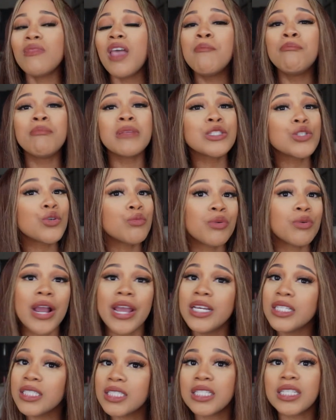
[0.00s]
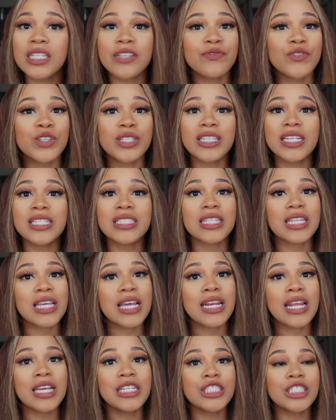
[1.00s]
Mental breaks and different things of
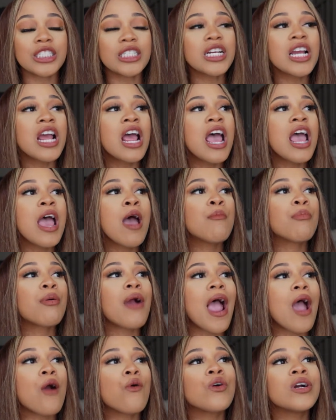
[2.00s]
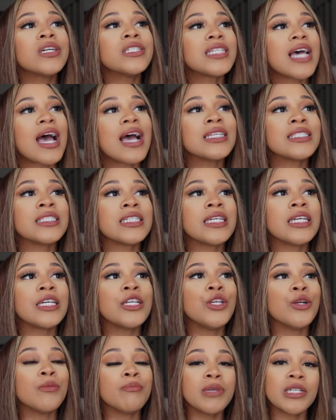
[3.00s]
that nature.
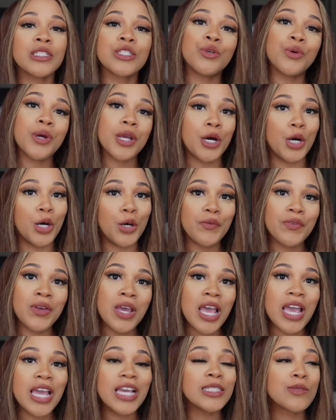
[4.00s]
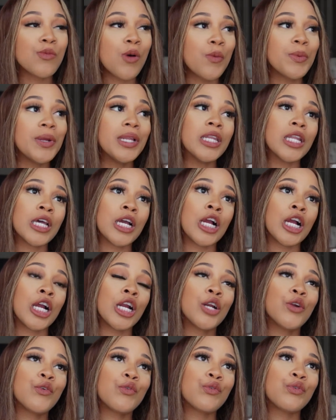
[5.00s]
Prioritizing your mental health is what we
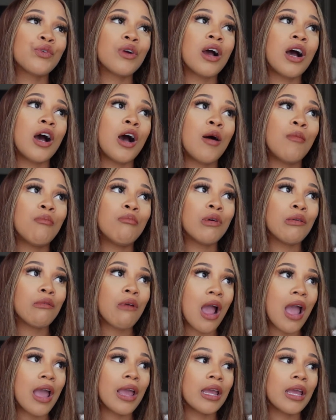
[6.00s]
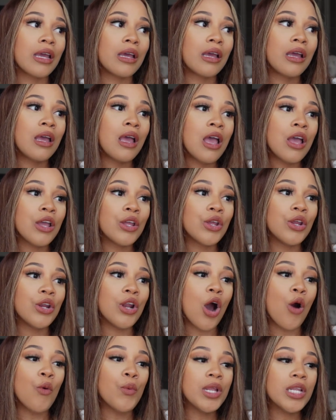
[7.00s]
learned from Mariah. You
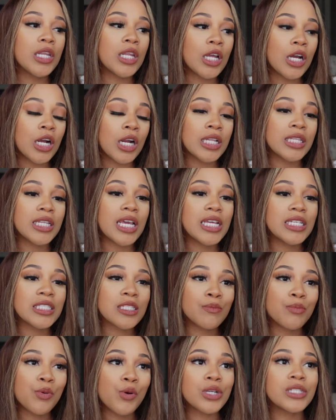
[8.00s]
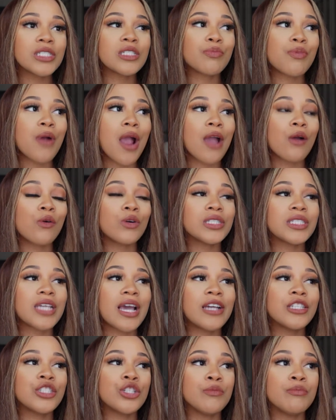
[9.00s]
know, we learned that it's important to
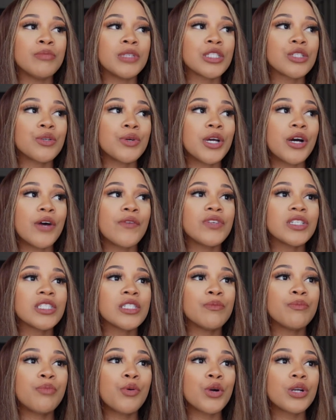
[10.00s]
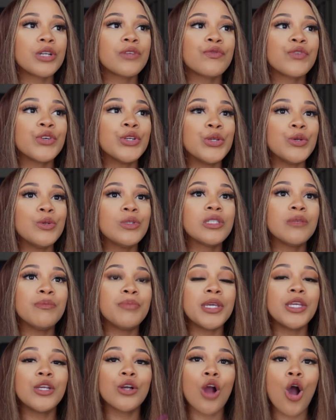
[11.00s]
prioritize your mental health. It's important for you to
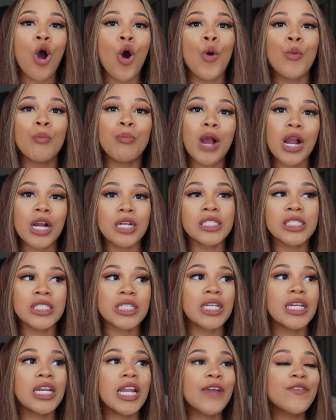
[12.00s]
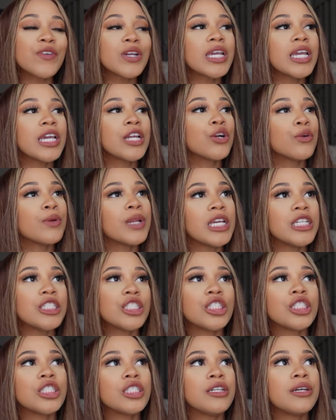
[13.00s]
be your own person. Never get in a
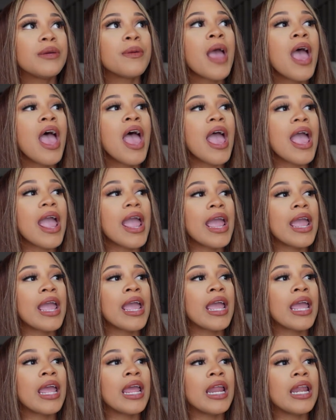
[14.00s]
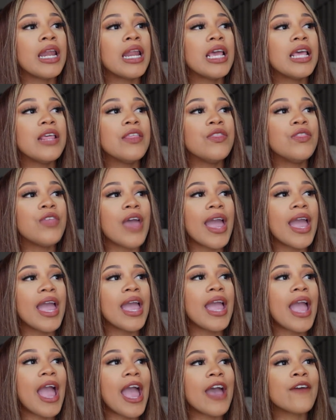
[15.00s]
relationship and
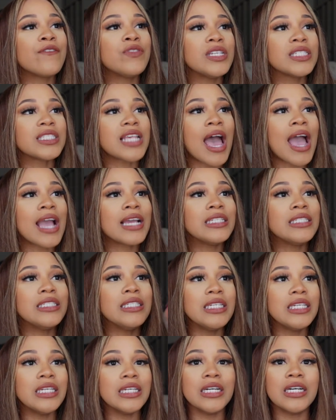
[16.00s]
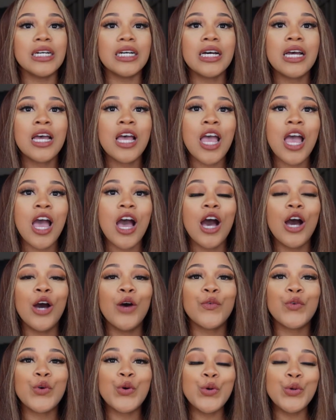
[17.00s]
they have this idea
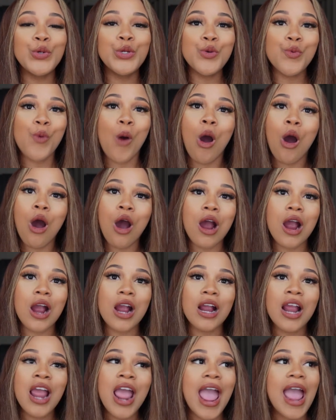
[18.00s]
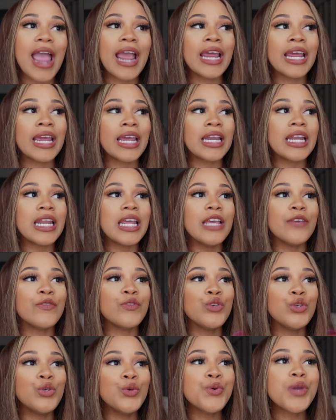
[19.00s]
of who you are, and
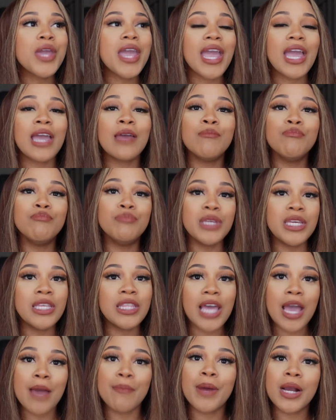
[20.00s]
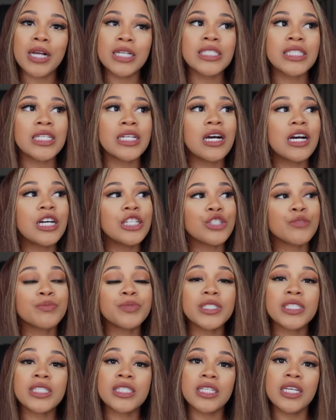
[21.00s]
if you can't be that person
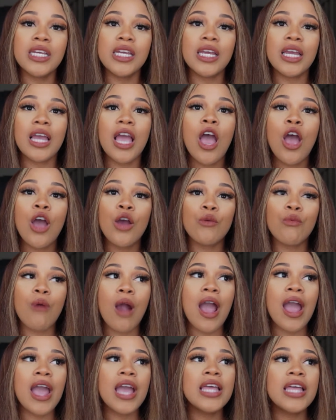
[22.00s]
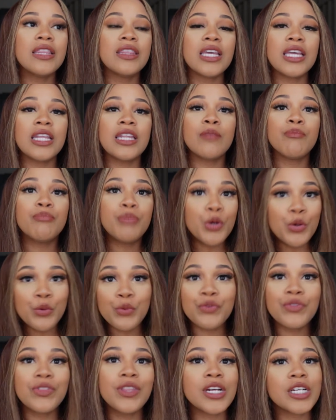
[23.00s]
100%, right, then
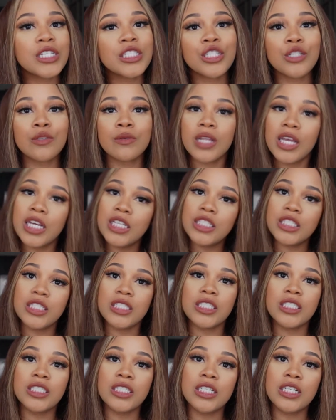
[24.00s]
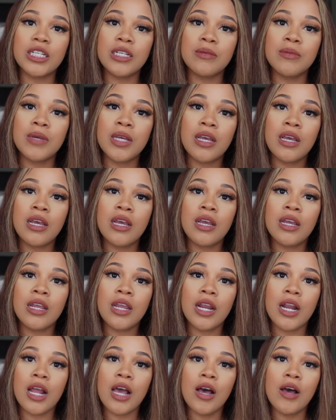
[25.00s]
poof, there's the relationship,
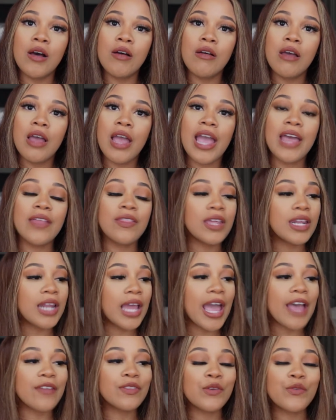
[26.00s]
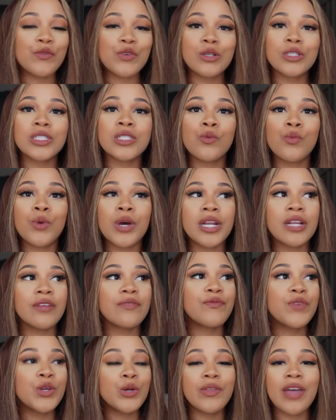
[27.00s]
you know. And then they have to fill
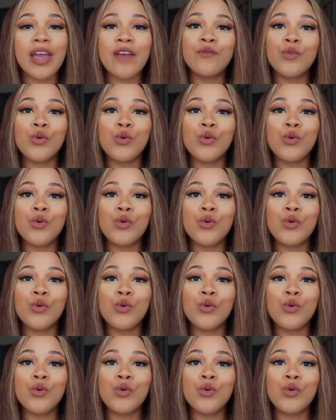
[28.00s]
that